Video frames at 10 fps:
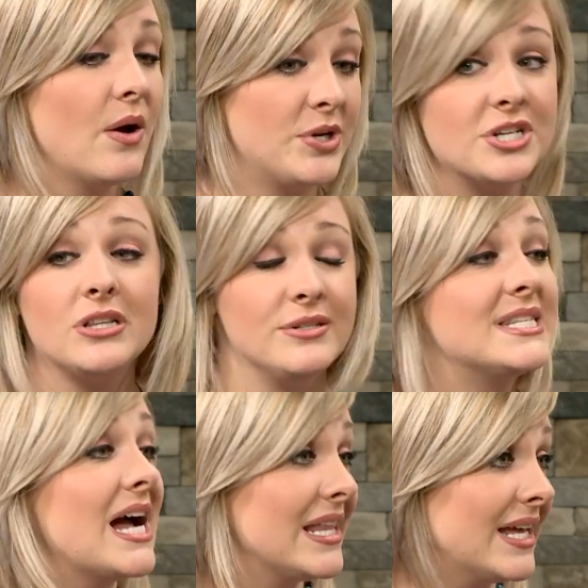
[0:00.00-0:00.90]
which includes
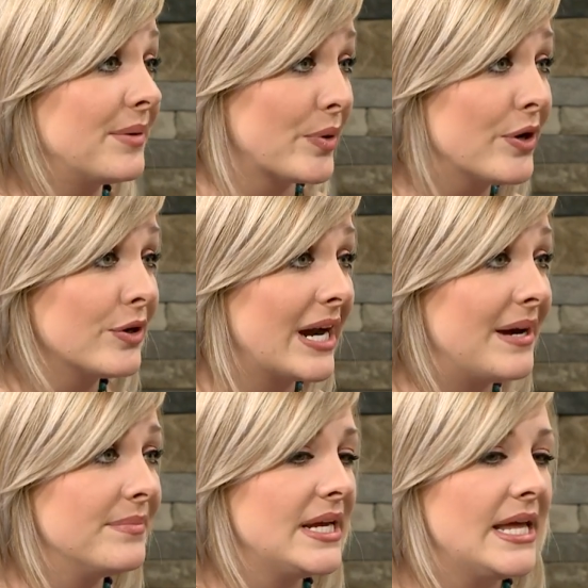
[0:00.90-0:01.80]
the online program,
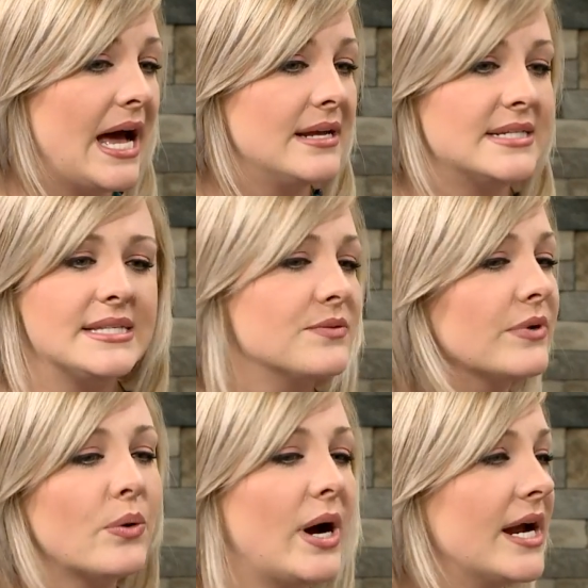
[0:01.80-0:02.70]
program uh, doesn't
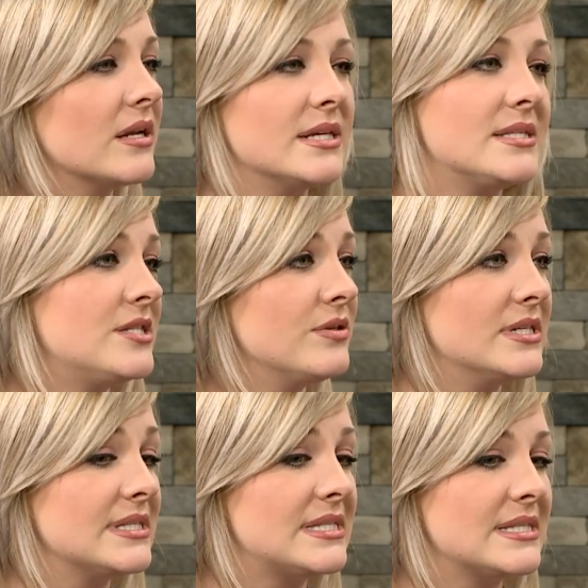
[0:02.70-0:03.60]
require that
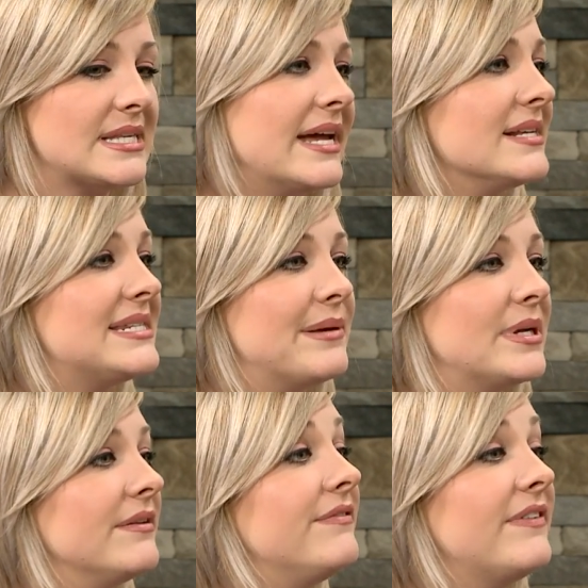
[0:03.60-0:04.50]
students sign a statement
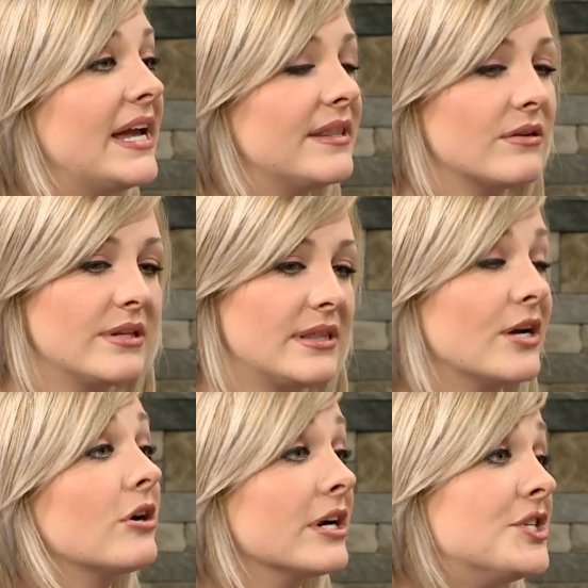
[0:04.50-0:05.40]
of faith or that they're
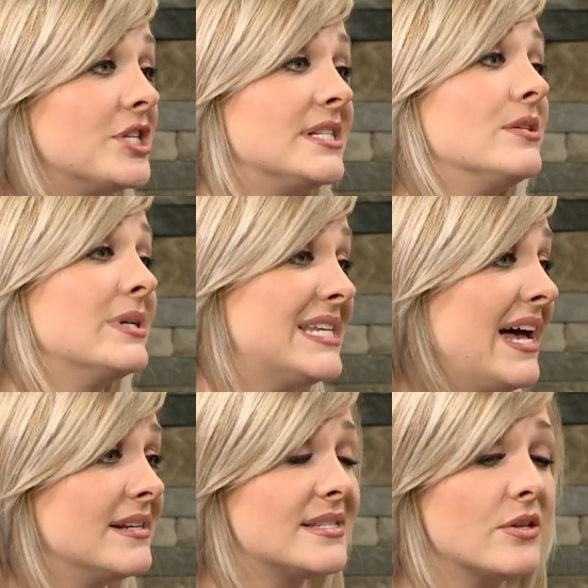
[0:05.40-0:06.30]
Christian to
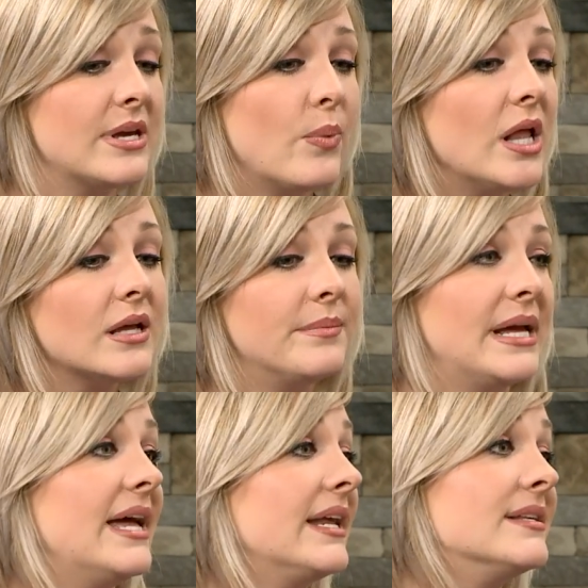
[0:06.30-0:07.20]
attend. So they welcome
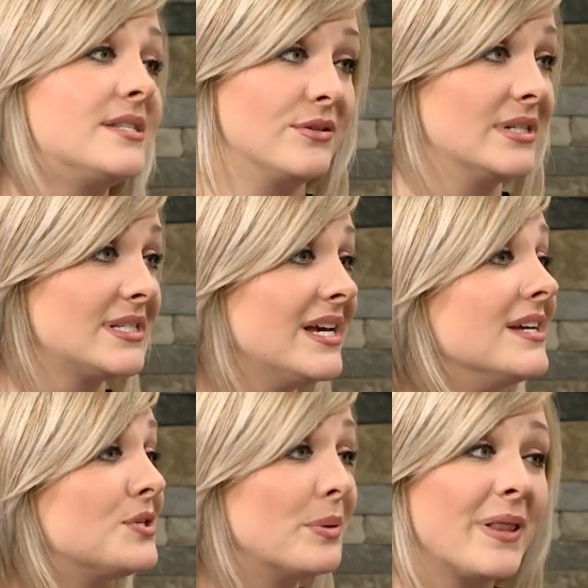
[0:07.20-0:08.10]
any student
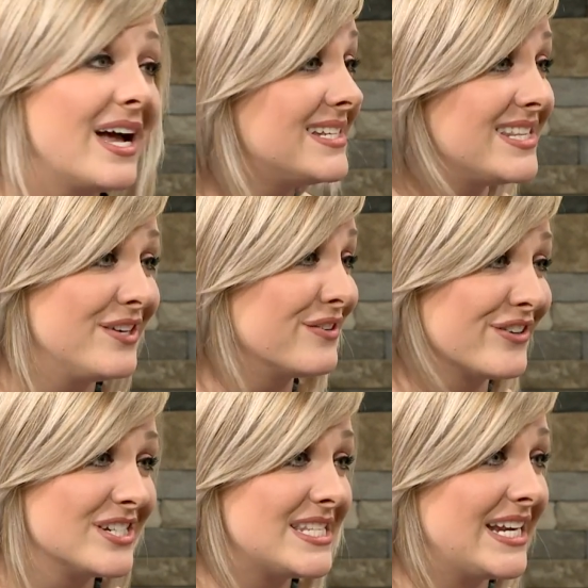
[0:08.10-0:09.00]
to apply to the
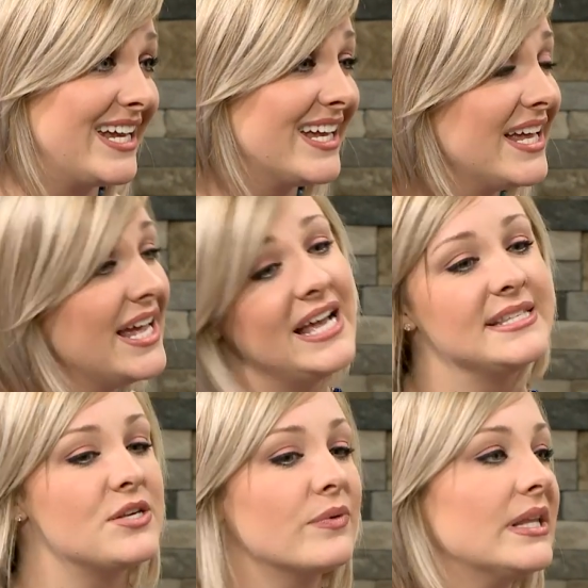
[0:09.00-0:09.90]
university. Wonderful. And
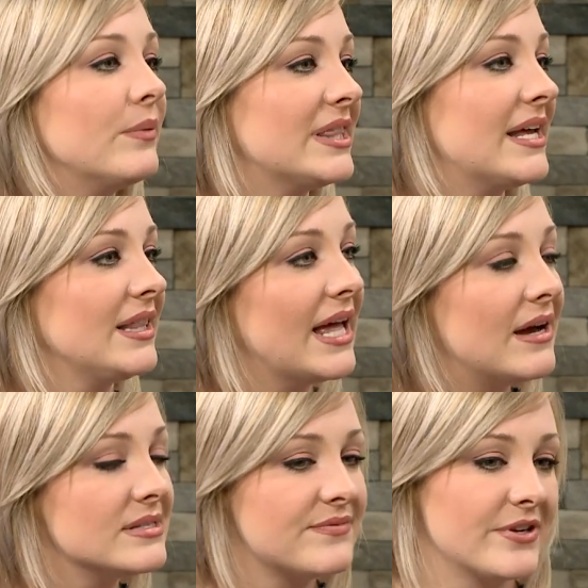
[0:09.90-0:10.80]
so really what that
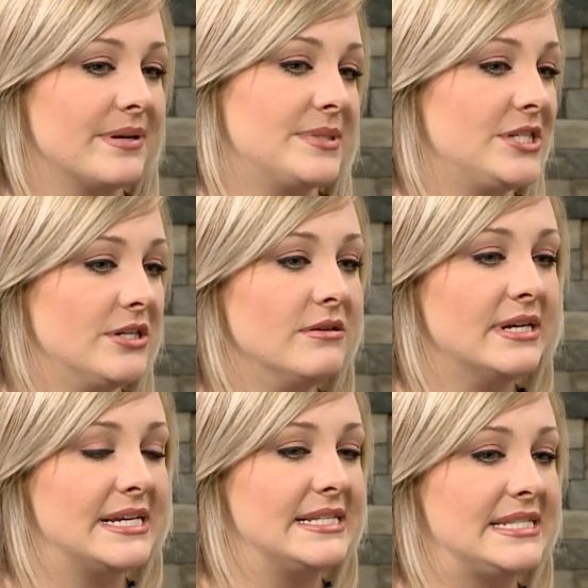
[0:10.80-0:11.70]
allows for them to do
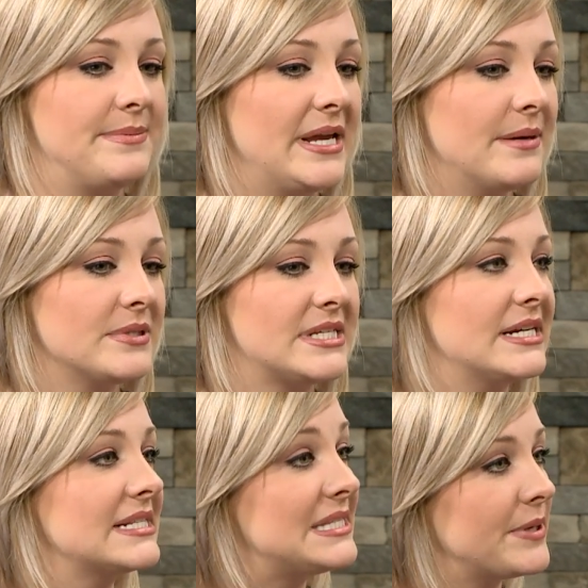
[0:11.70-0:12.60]
is to be able to
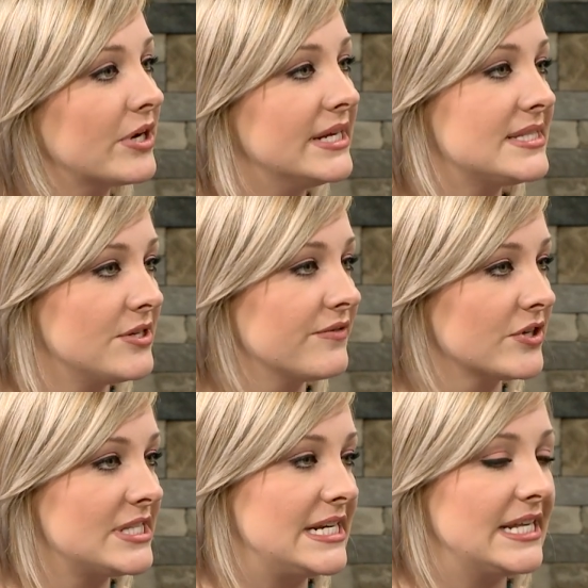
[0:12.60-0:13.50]
experience a
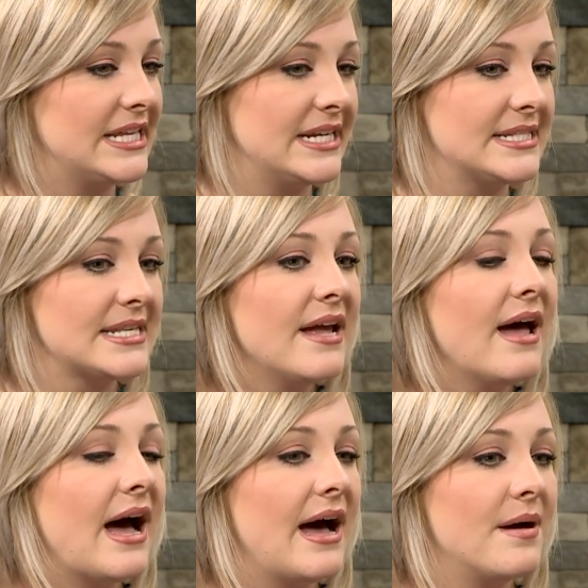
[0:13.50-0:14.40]
university that is,
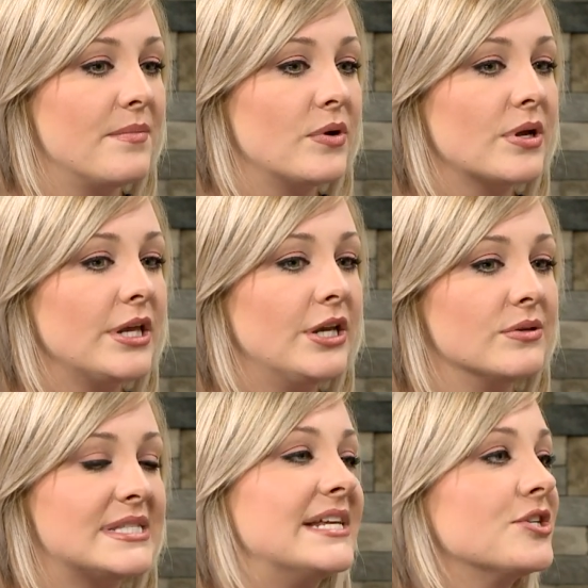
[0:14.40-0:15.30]
um, you know,
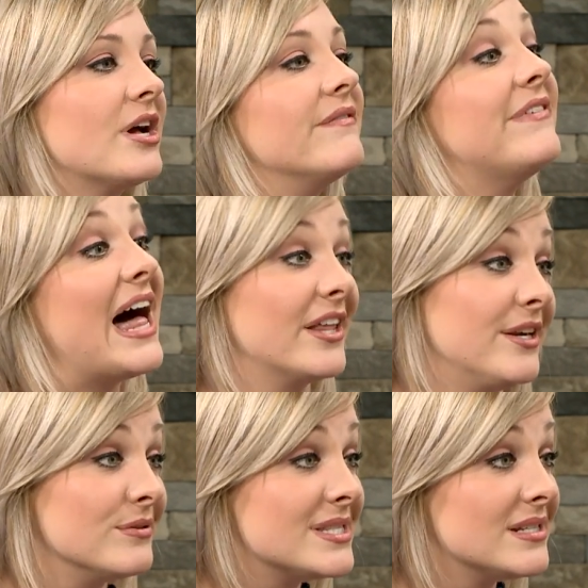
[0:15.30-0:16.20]
centered on
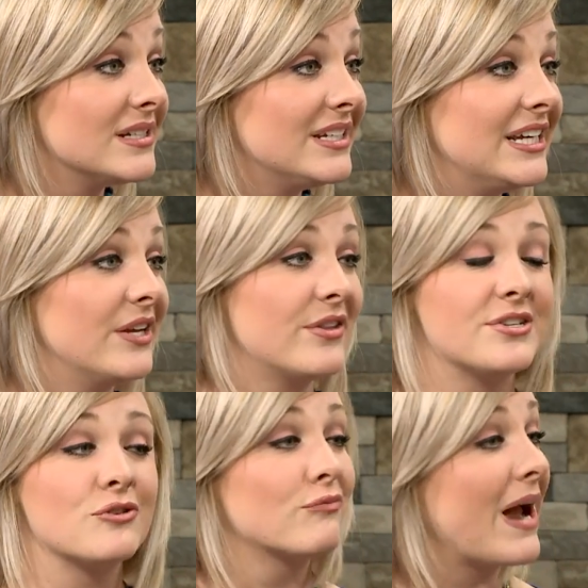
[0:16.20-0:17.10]
values. You know, there's
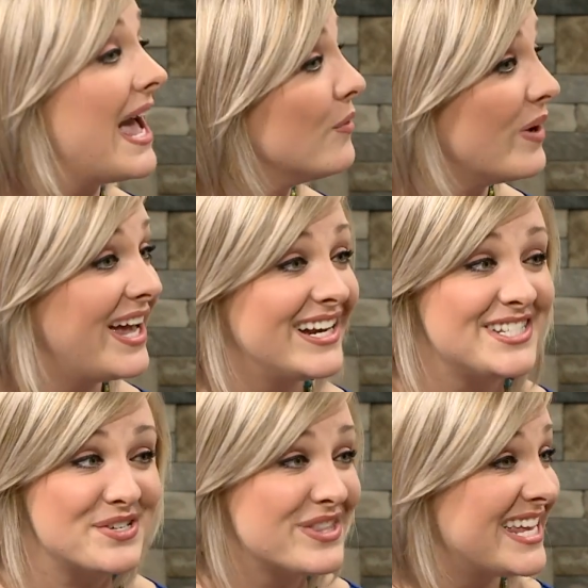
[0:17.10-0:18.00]
values. a right way to we do